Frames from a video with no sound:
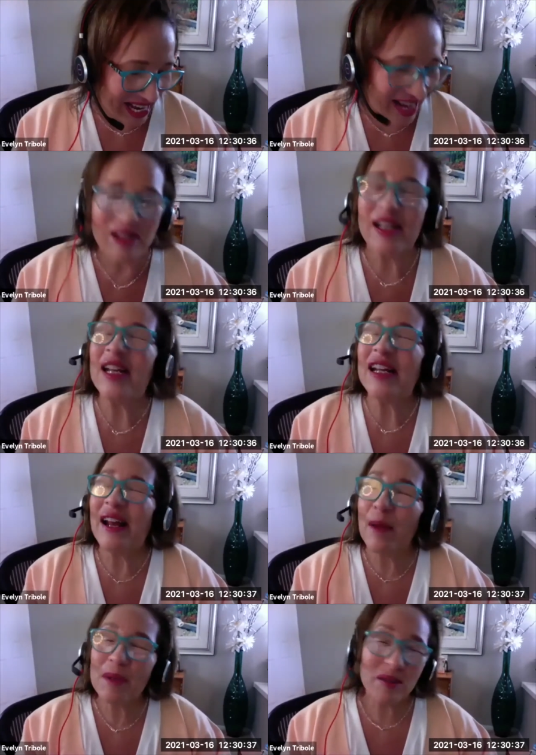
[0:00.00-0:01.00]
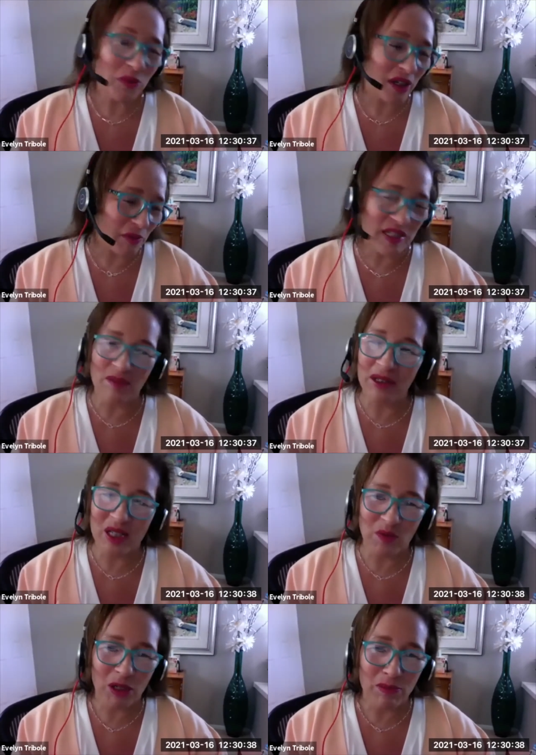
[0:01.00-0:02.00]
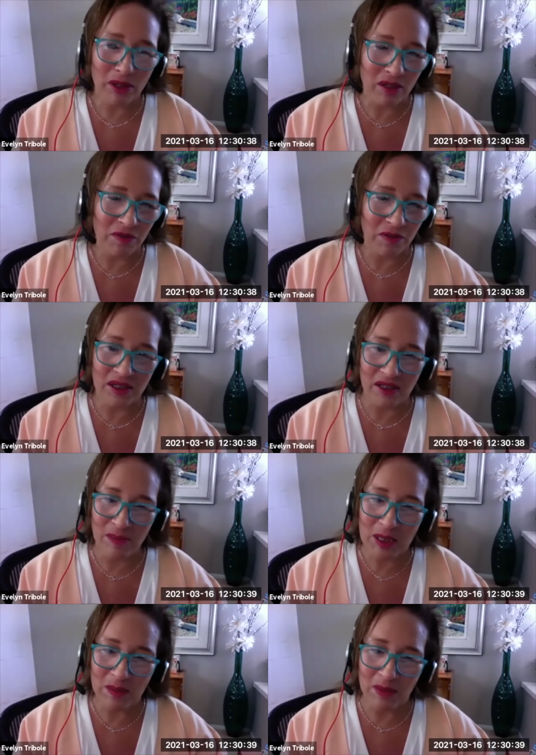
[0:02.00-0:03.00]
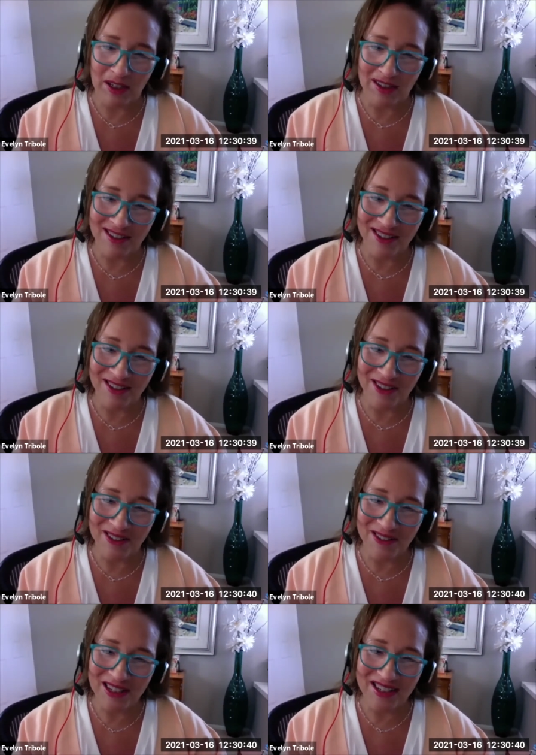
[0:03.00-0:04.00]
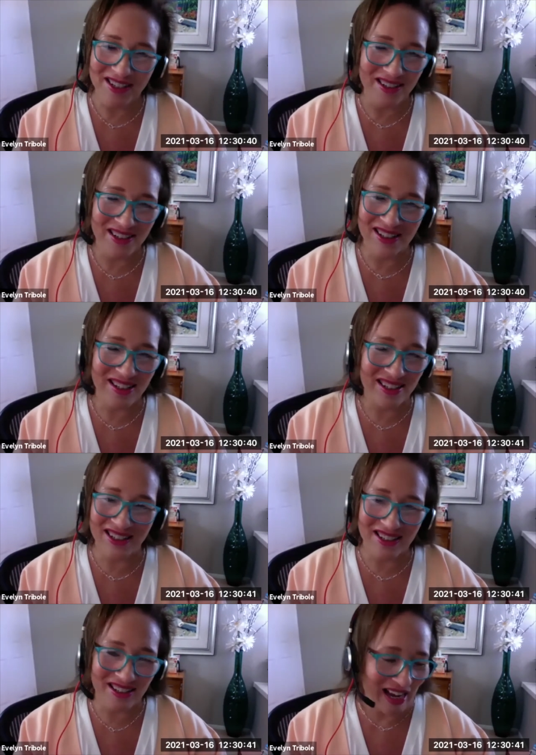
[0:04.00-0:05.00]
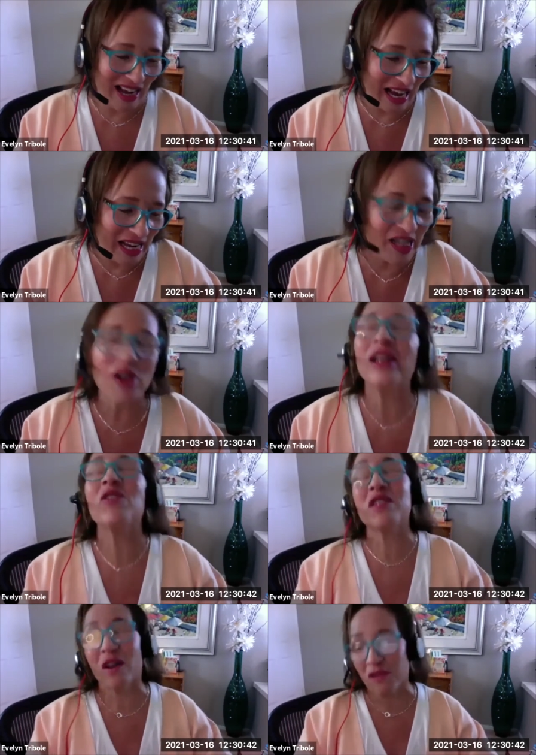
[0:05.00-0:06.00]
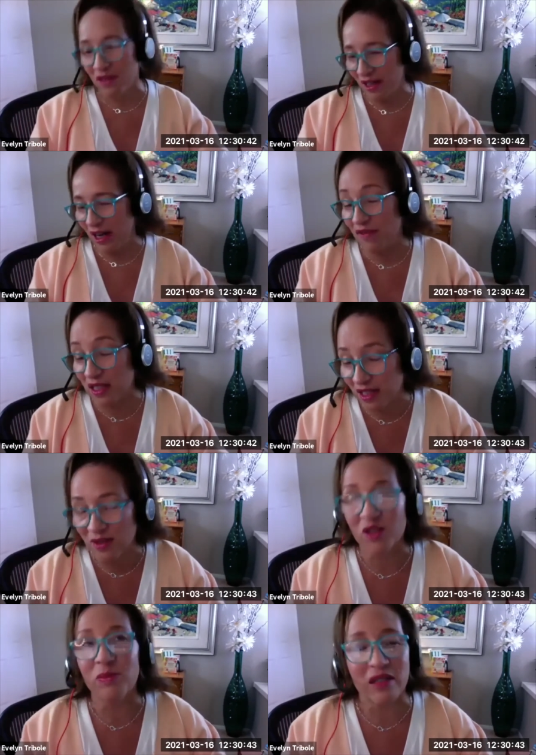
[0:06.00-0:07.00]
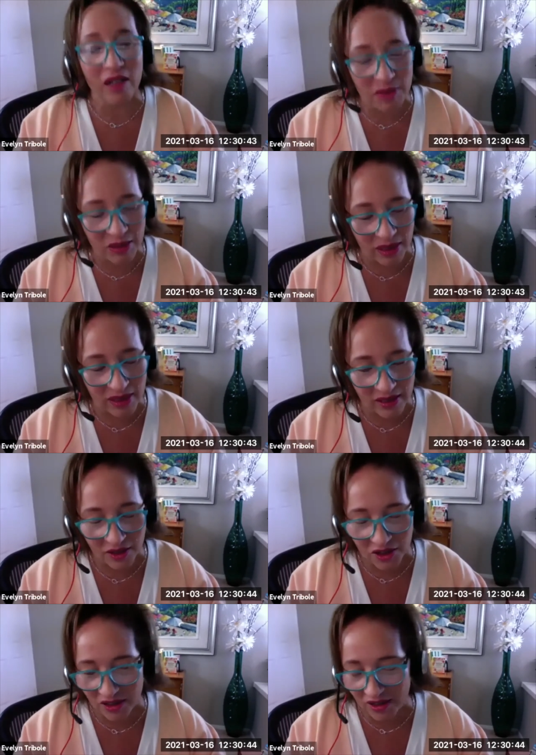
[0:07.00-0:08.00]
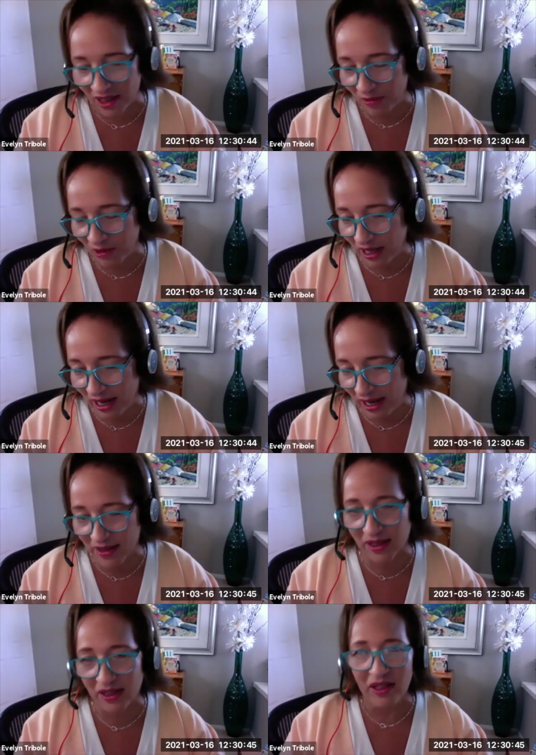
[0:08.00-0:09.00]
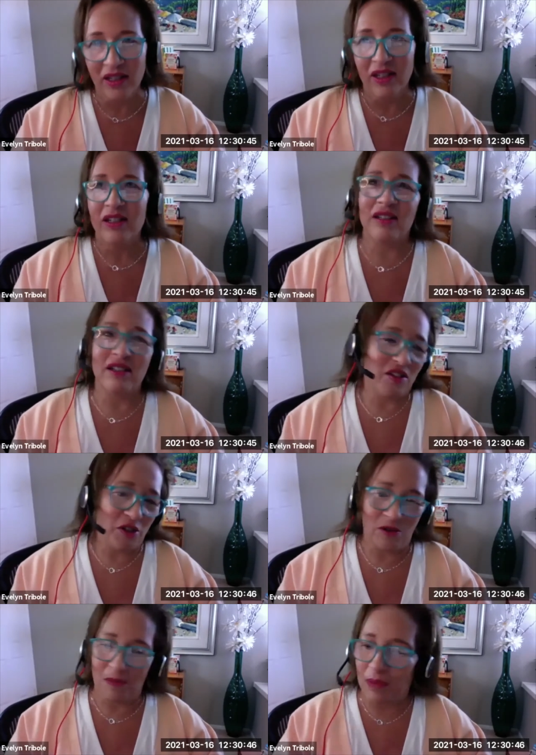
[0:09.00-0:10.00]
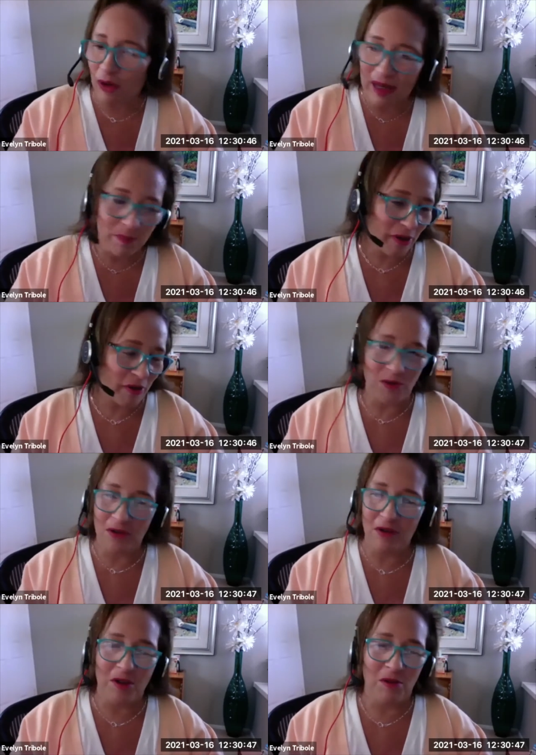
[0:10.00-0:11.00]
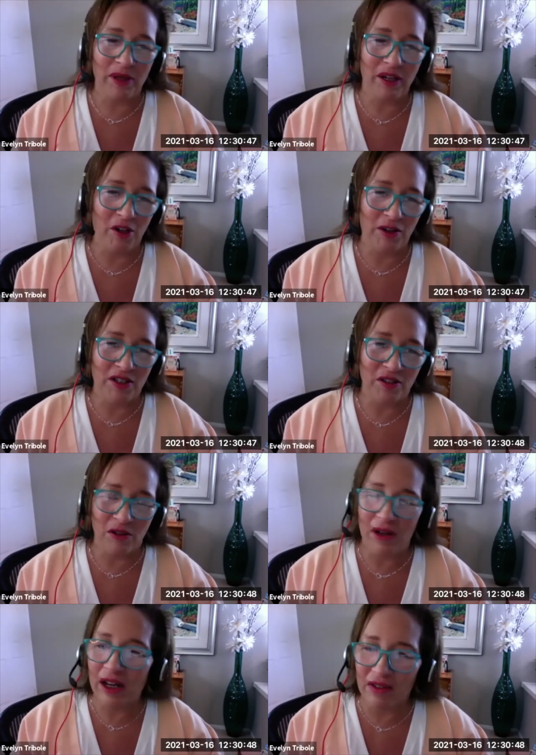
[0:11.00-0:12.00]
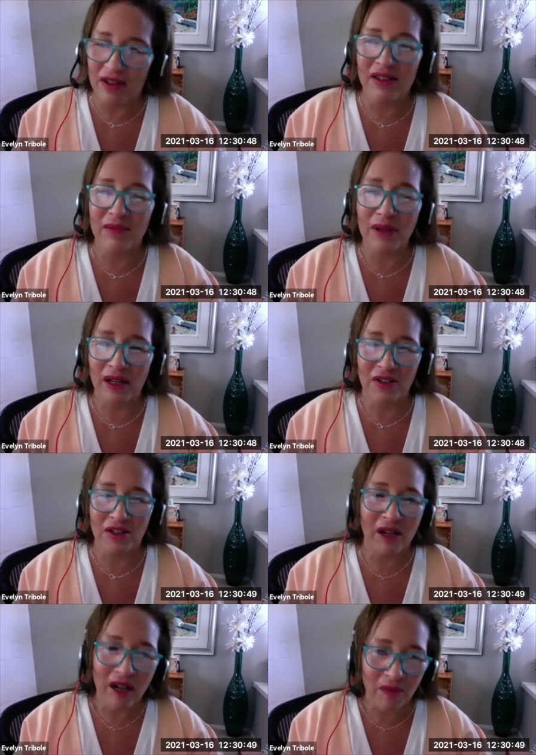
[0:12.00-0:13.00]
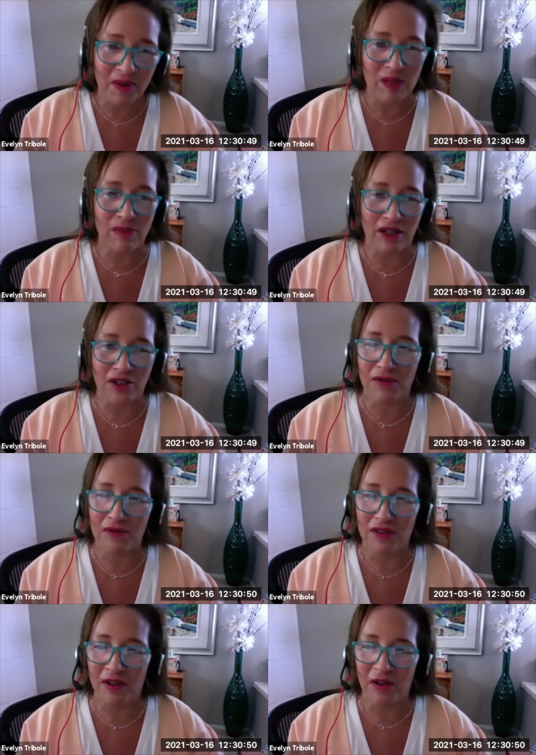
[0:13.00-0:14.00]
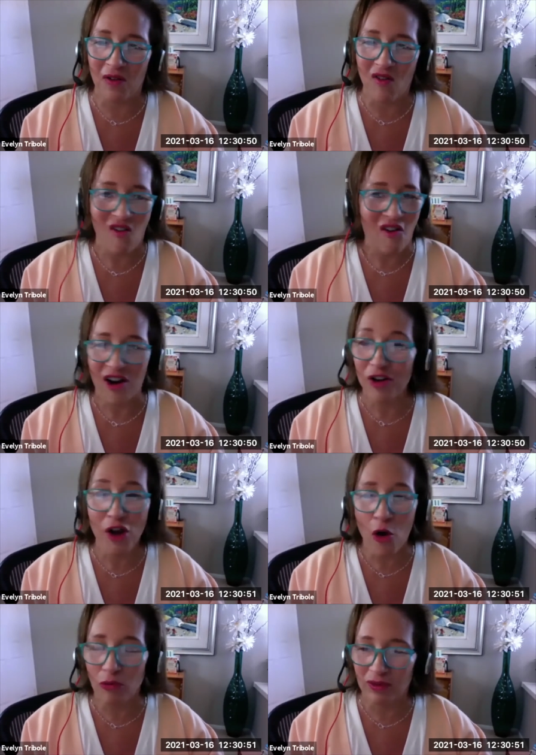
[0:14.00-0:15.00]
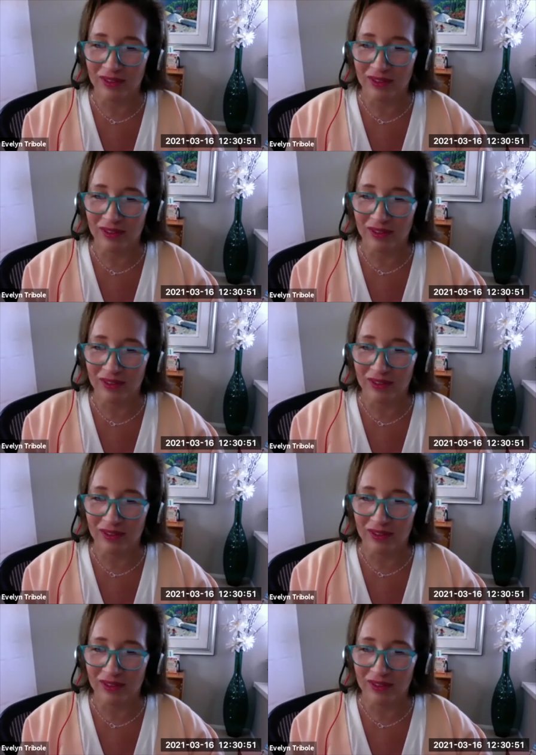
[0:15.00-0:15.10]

it, it, happens when I when something is very meaningful and deep to me. Do You know, it's just it. Here's the other thing I've seen so many times in my sessions. I will ask, "Does your grandparents or do your parents know how this impacts you? How this makes you feel?" No.